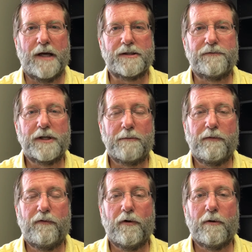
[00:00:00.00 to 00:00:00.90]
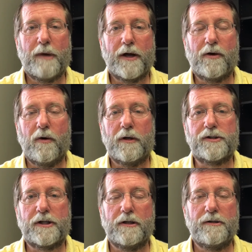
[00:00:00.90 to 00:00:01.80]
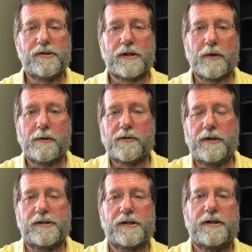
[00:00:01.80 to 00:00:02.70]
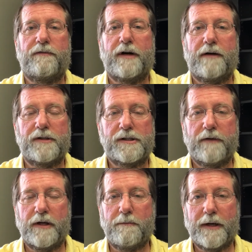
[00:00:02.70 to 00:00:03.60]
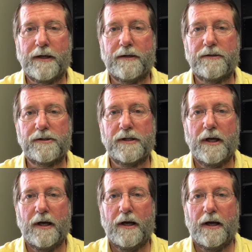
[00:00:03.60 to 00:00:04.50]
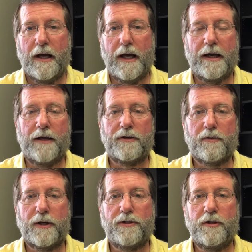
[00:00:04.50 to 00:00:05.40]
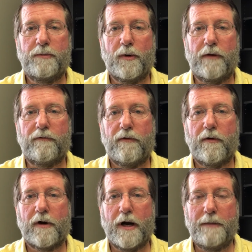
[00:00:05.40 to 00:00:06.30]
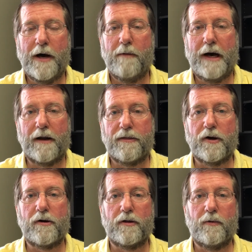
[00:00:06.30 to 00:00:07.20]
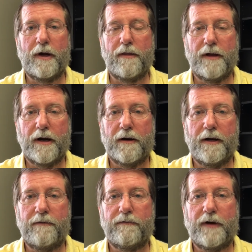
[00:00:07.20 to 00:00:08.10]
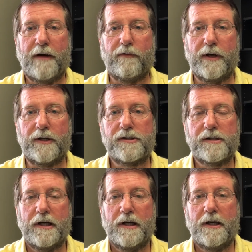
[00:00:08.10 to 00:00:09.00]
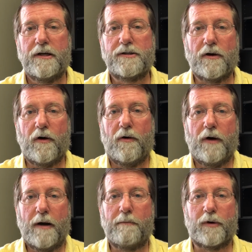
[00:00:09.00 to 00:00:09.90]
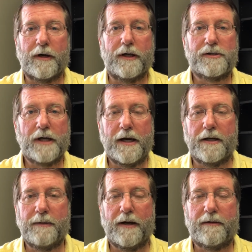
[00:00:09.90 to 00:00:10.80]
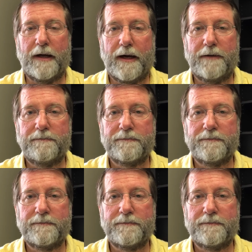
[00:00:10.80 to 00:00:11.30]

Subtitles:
As I've said before, my goal is to lose somewhere between 65 and 70 pounds, and at 22.4, I'm now about a third of the way there in 5 weeks, so I'm pretty excited about that.